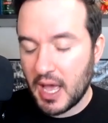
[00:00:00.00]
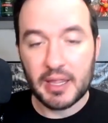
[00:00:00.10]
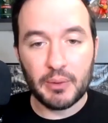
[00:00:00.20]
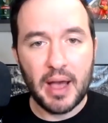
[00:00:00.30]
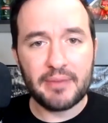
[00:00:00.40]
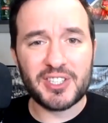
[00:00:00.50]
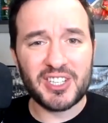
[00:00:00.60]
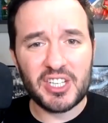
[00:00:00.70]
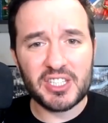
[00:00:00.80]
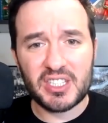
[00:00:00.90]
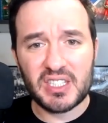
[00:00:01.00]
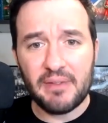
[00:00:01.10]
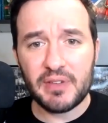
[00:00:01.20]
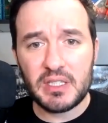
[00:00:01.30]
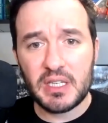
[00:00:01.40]
They will have just
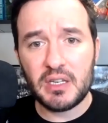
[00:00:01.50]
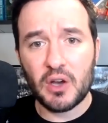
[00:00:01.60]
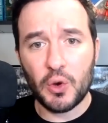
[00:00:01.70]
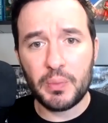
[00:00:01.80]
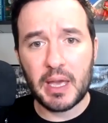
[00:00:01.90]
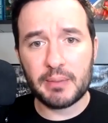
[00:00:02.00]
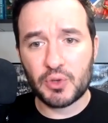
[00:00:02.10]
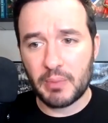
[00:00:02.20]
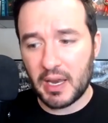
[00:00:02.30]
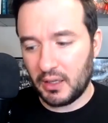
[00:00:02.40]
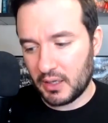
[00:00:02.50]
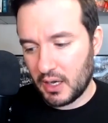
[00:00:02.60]
17 home games remaining